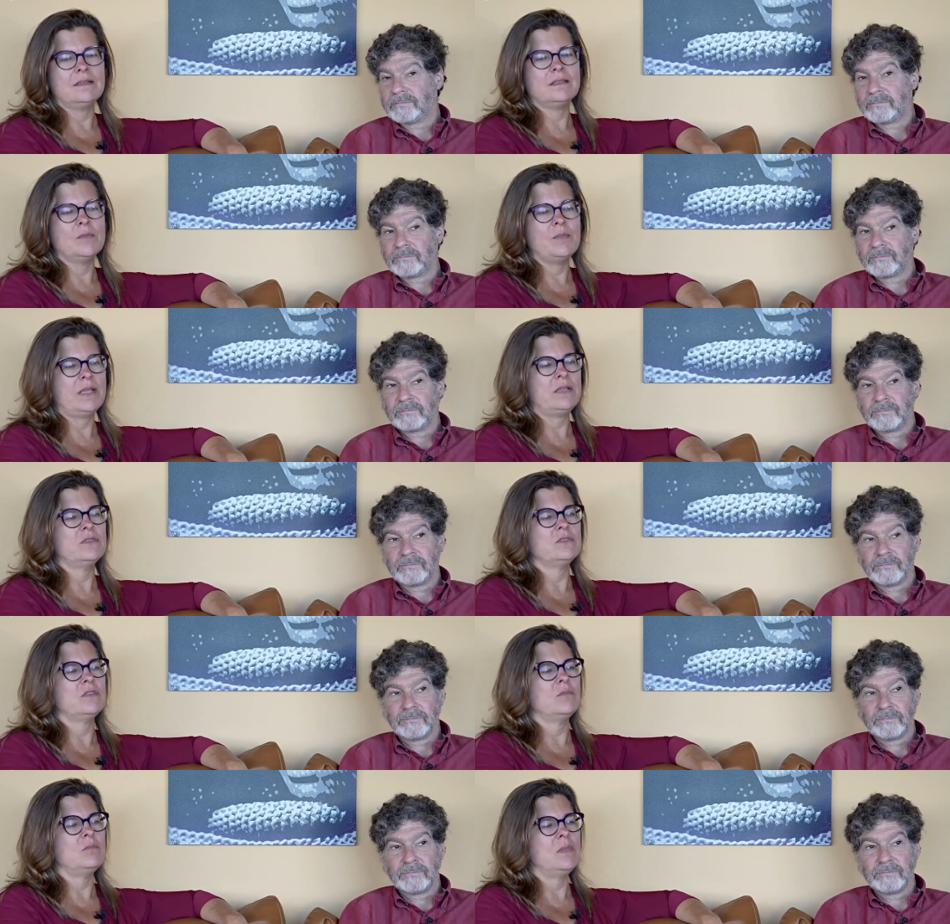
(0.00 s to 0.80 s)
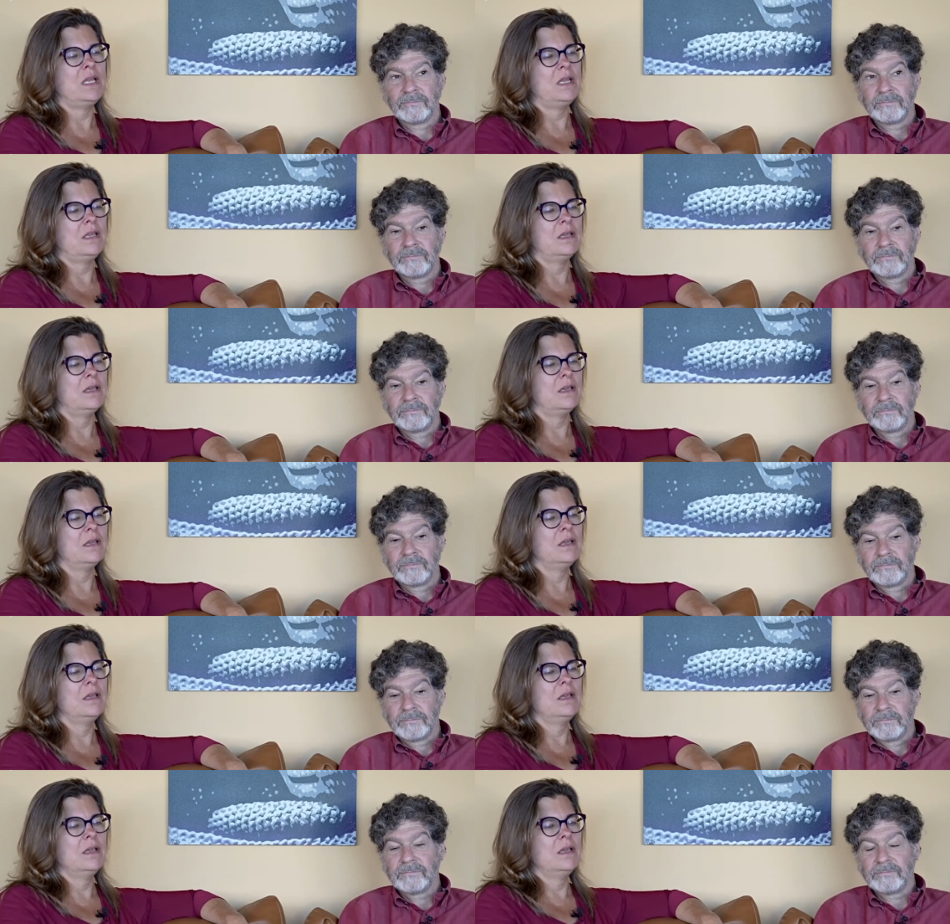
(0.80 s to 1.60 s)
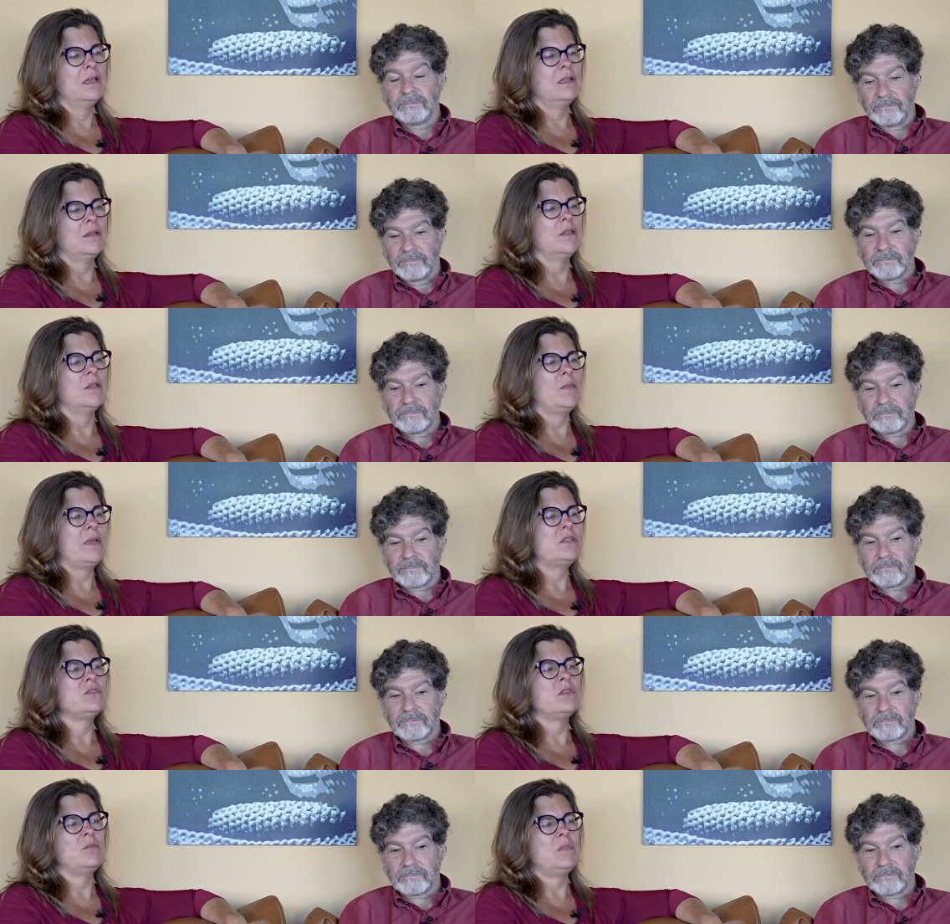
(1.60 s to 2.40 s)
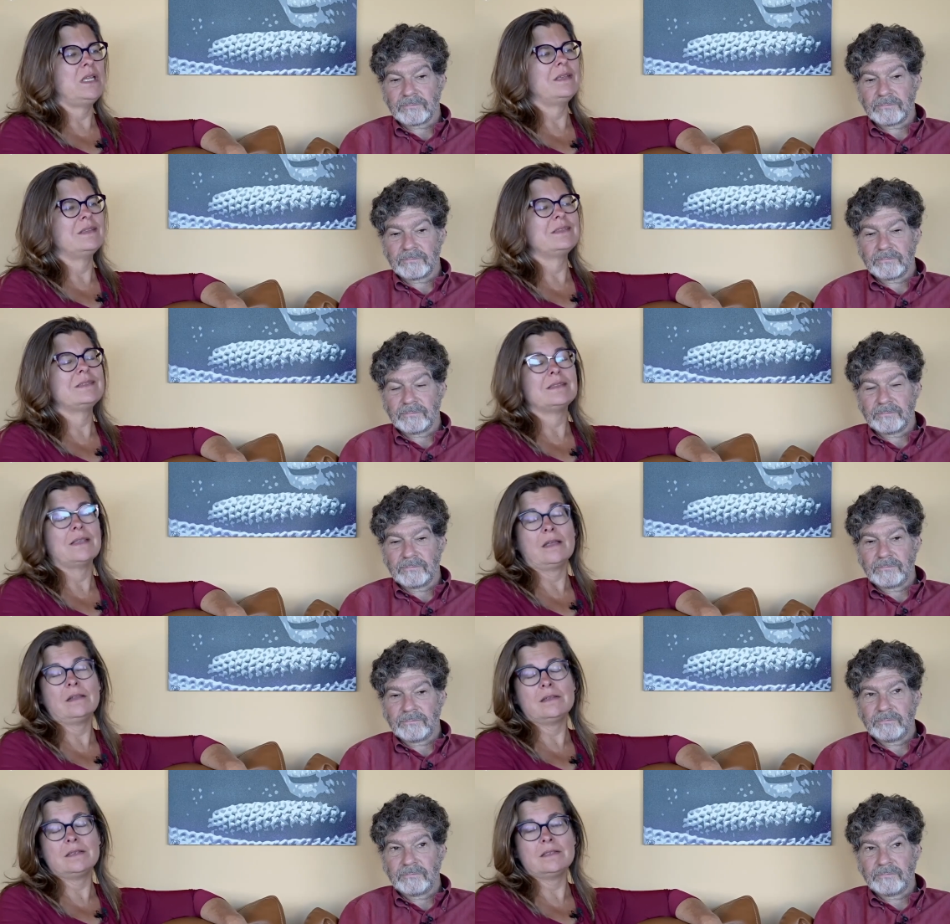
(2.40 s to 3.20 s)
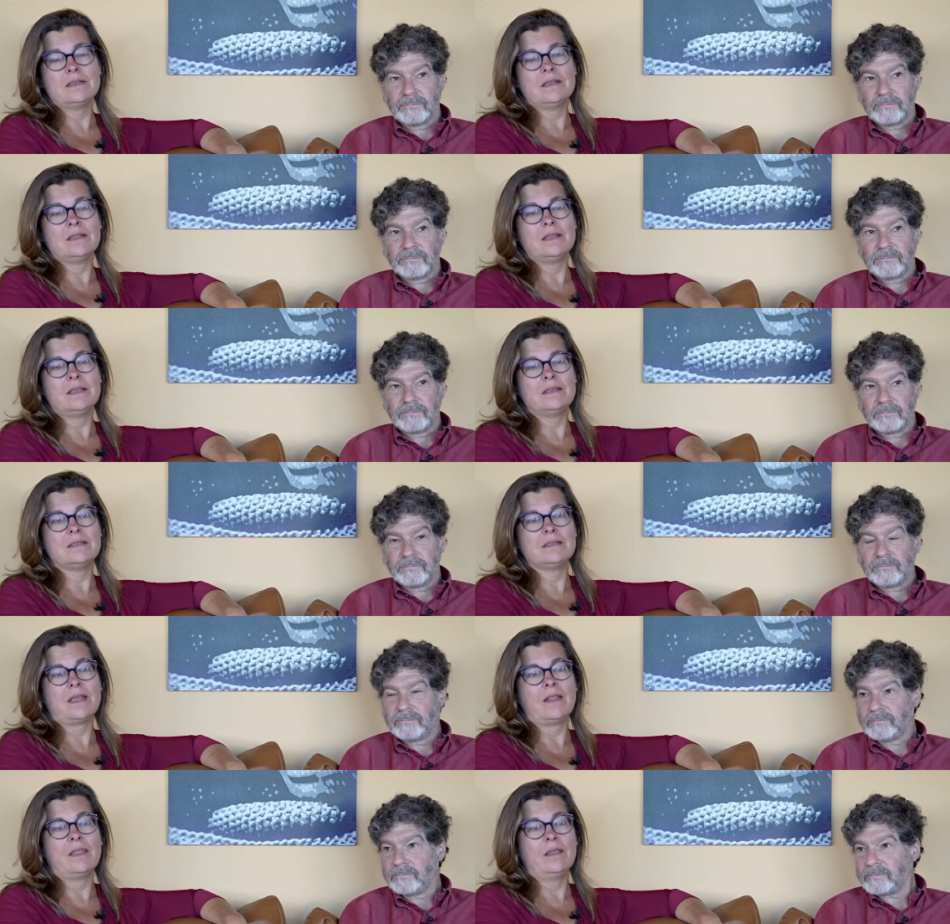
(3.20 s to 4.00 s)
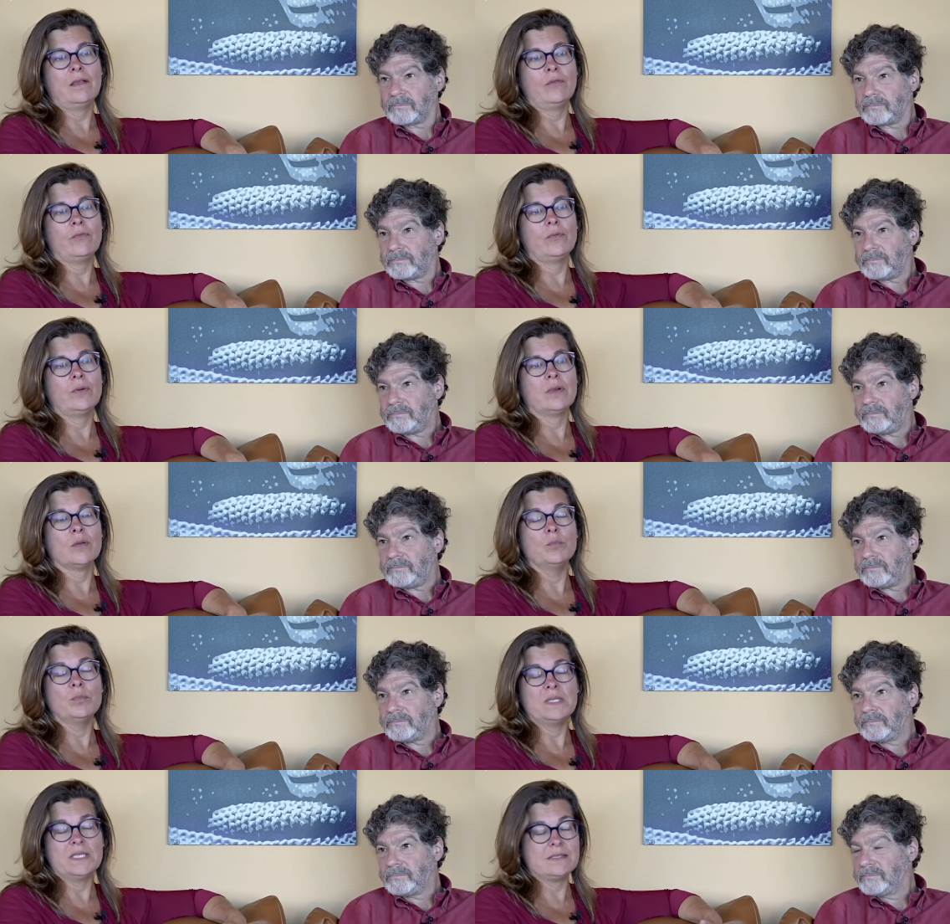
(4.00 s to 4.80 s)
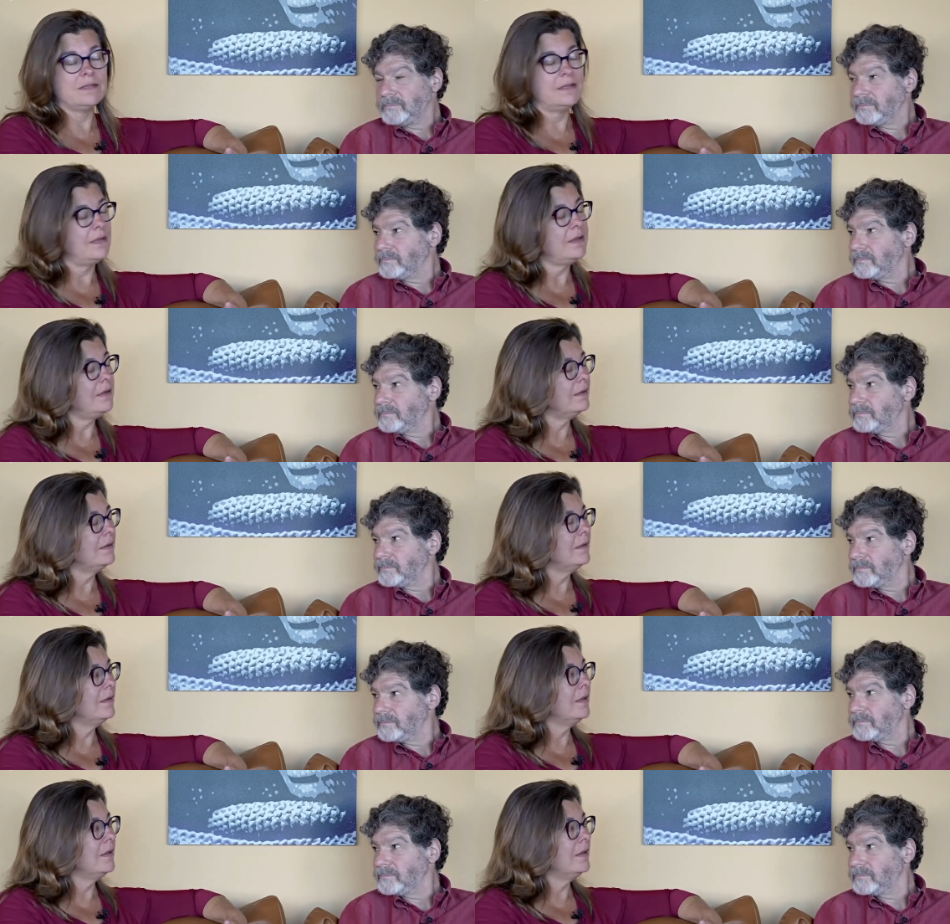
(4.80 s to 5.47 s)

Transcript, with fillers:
Speaker 1: the mainstream media, the mainstream media's silence on this and therefore complicity,